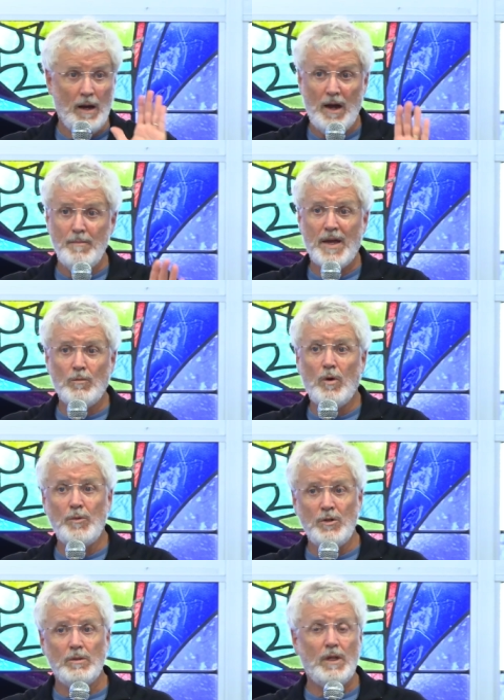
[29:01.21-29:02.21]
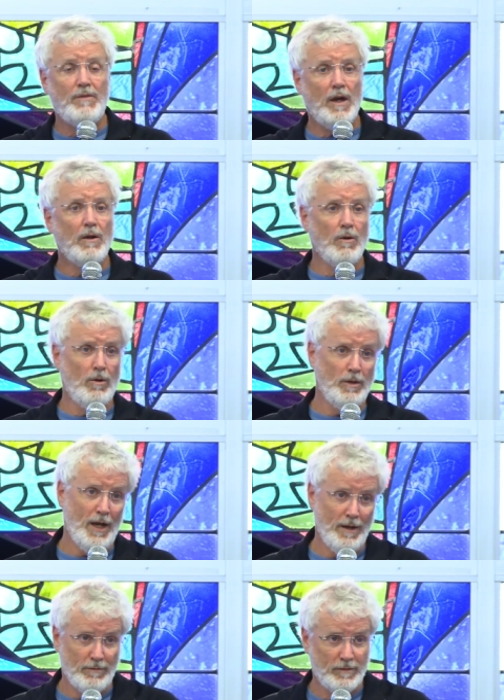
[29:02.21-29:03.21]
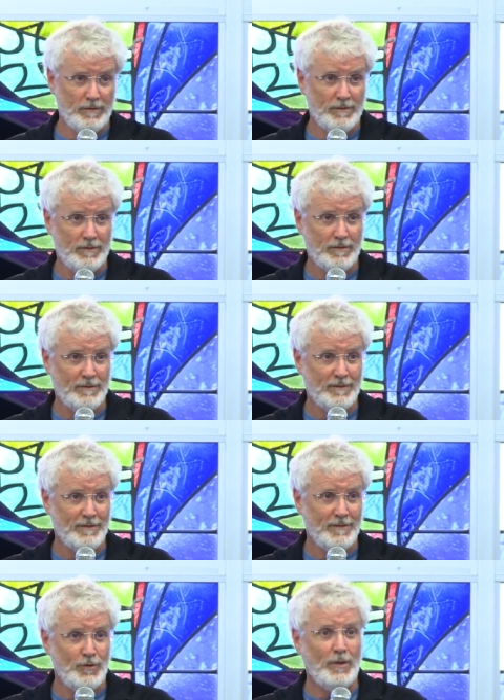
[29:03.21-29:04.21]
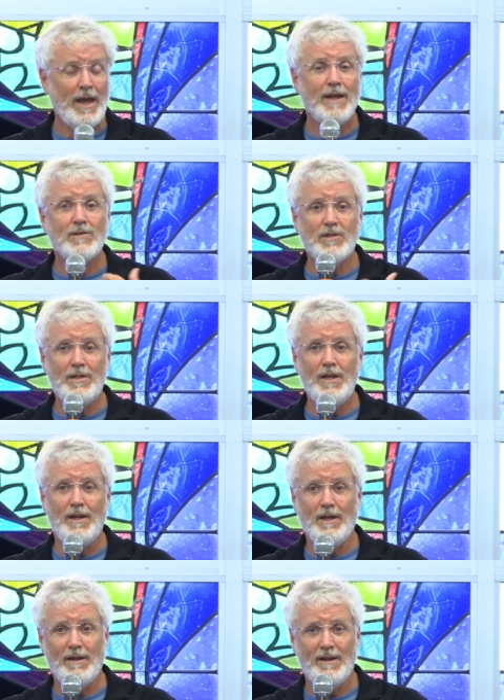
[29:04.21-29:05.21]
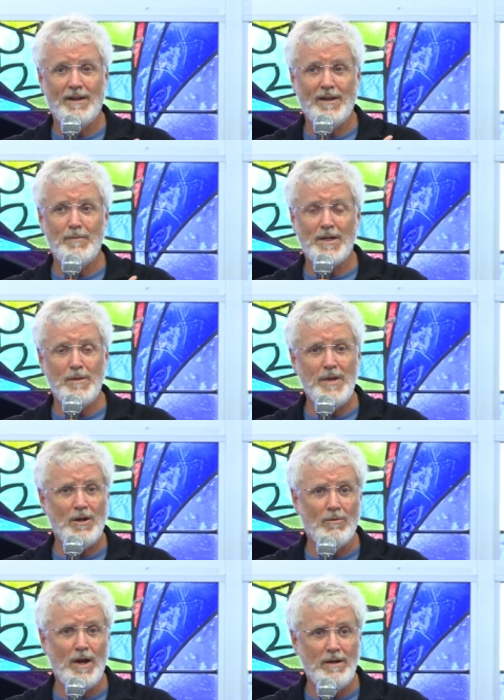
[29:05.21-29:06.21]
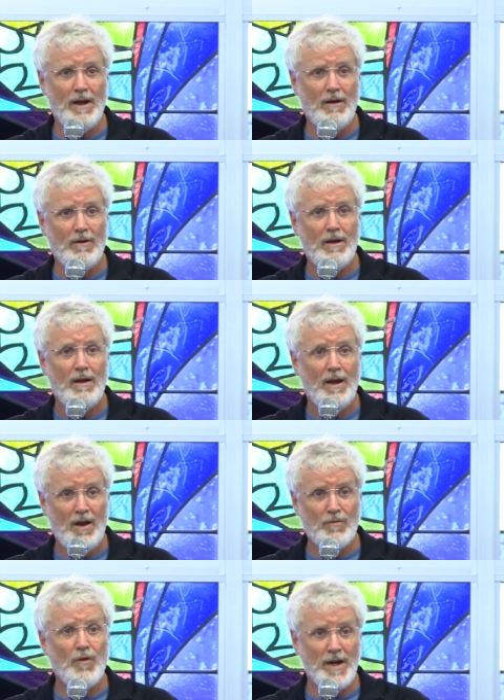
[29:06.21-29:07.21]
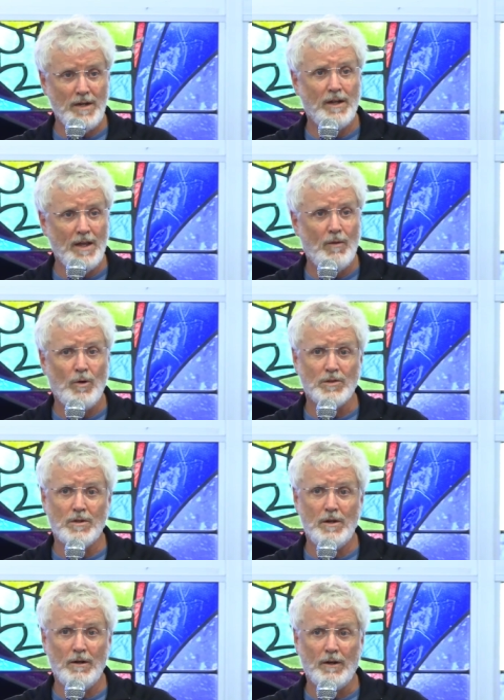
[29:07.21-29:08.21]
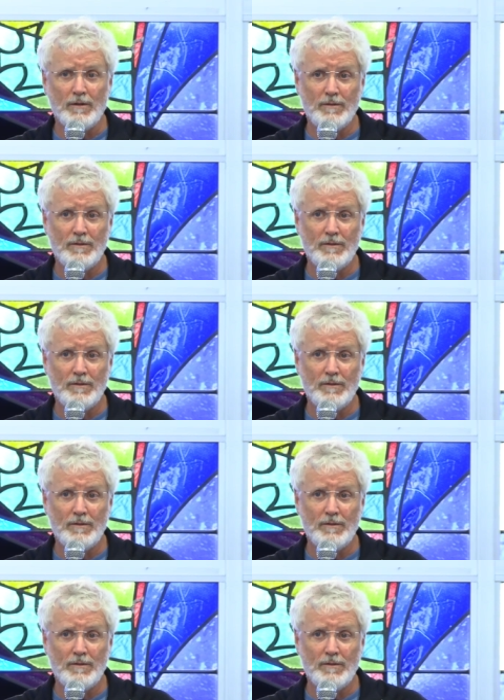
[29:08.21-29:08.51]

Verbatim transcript: I met a woman who lived there her whole life. You can't see in my demeanor right now how frightening that was to hear.